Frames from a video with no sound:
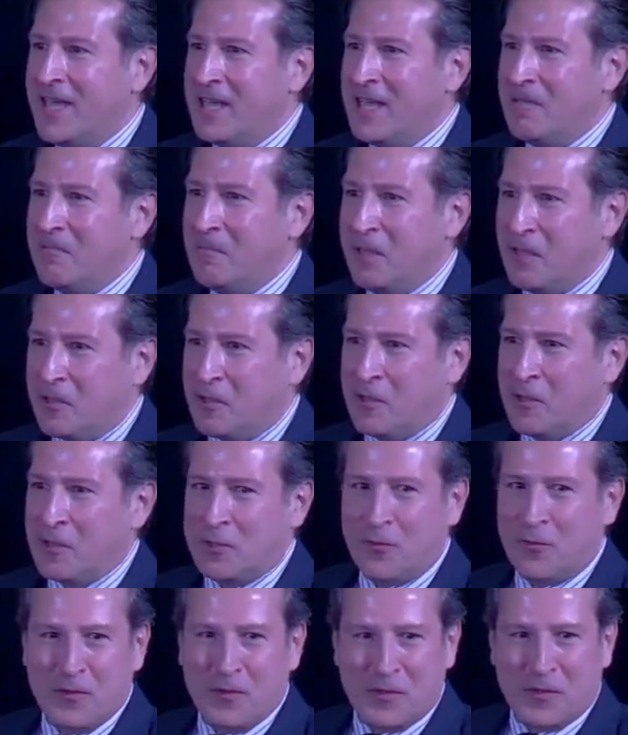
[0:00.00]
because
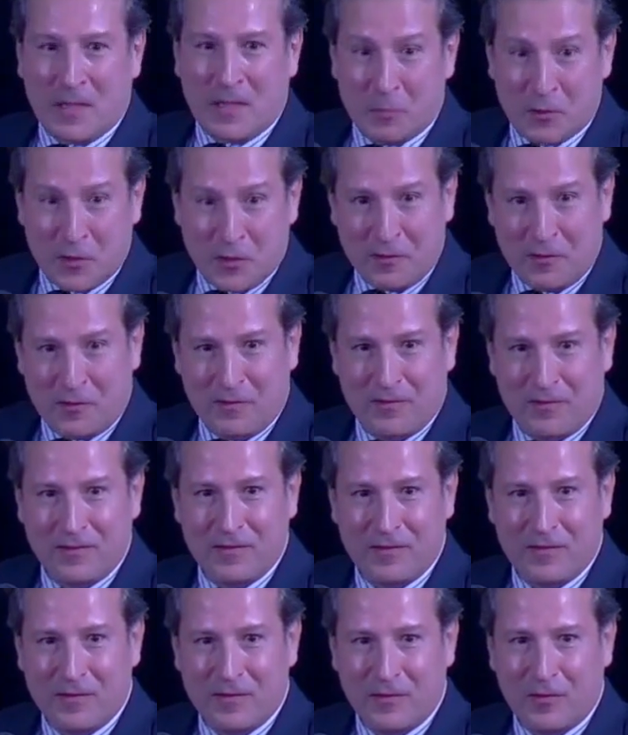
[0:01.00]
of the subject
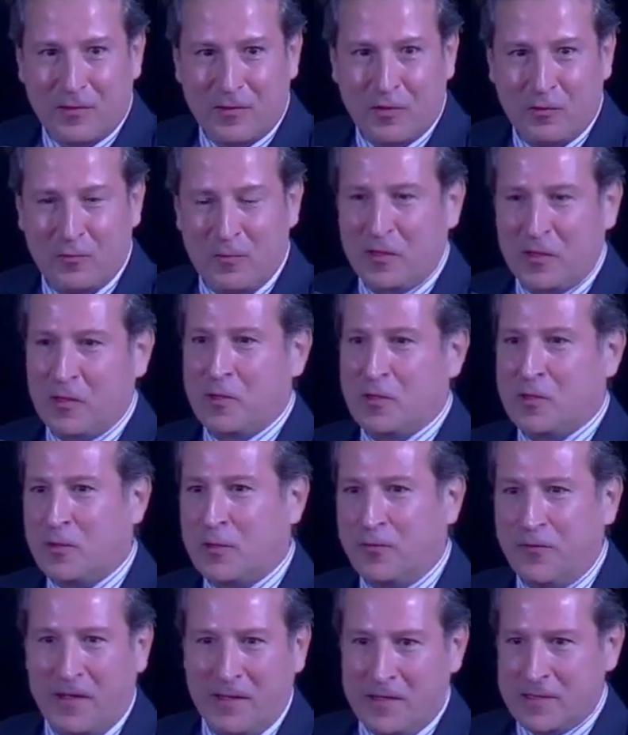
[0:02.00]
or because of
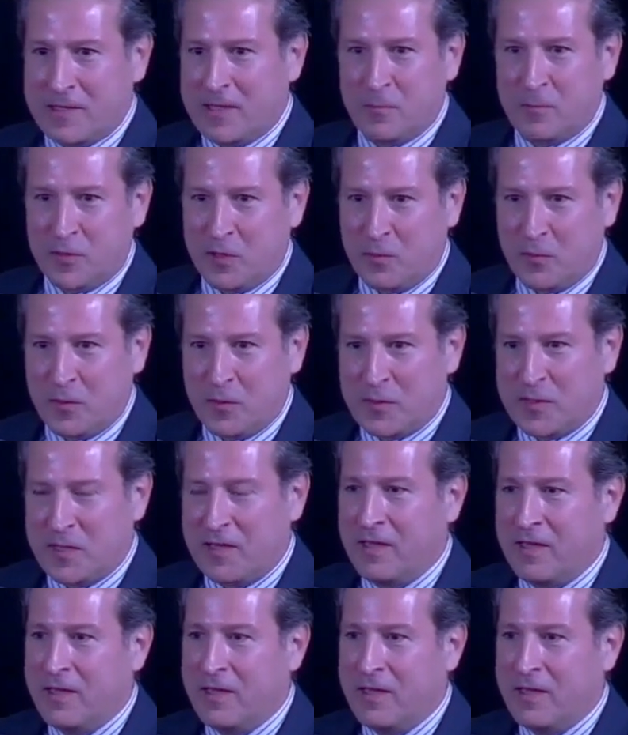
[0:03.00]
any subject per se.